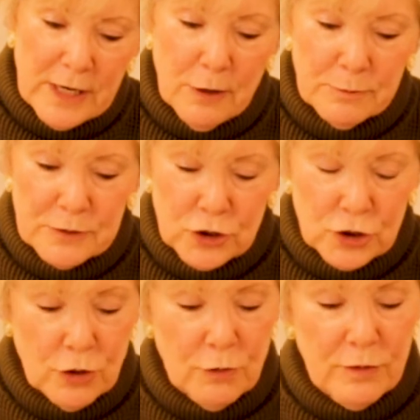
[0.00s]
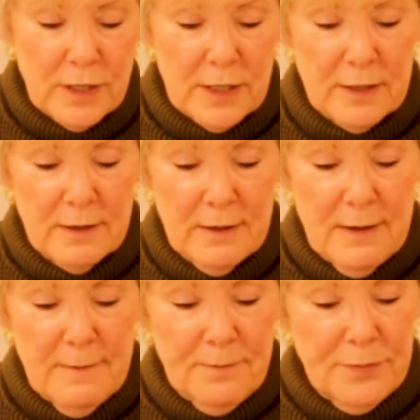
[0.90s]
help show the
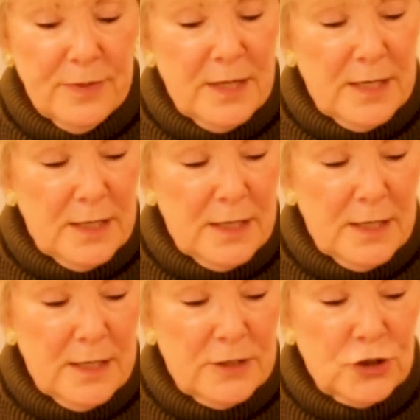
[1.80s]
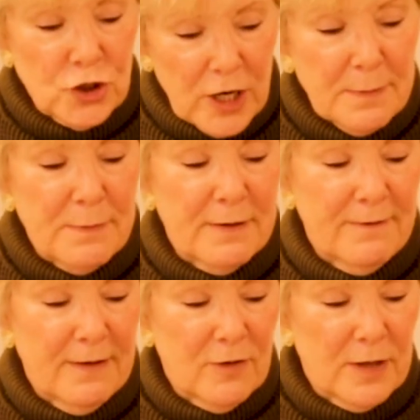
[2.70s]
shape
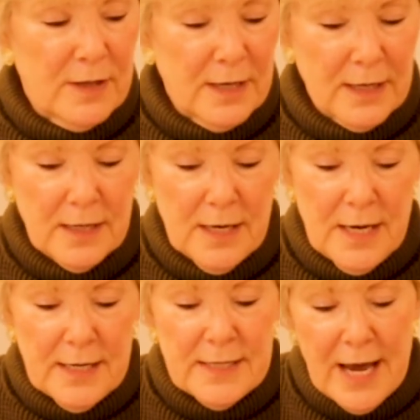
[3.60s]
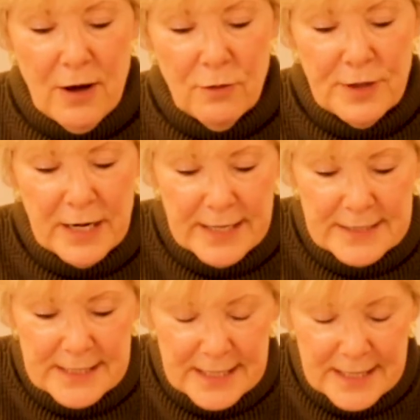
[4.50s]
of everything. Now that I
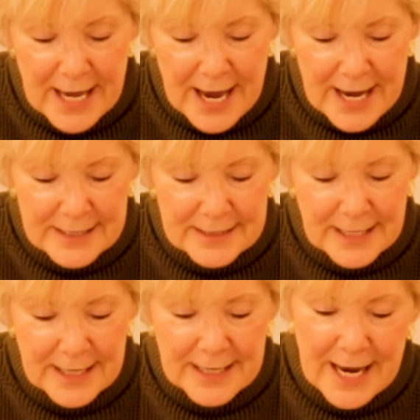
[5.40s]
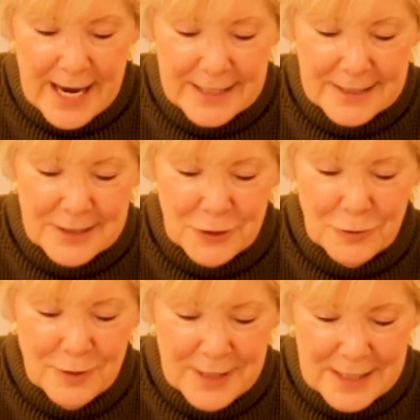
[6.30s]
did that, I can't
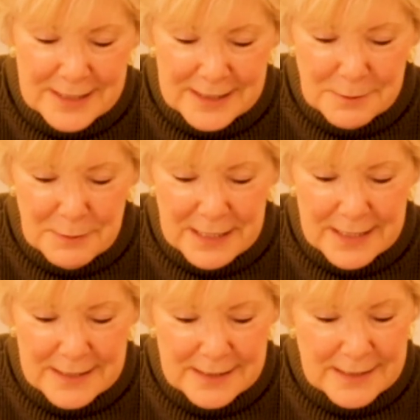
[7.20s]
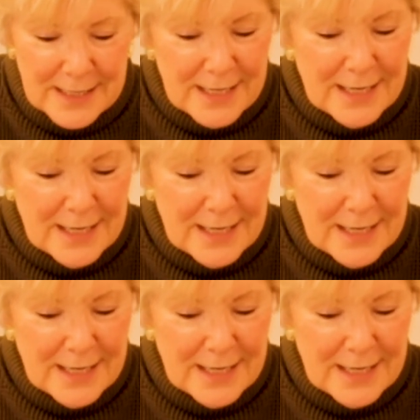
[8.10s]
do these because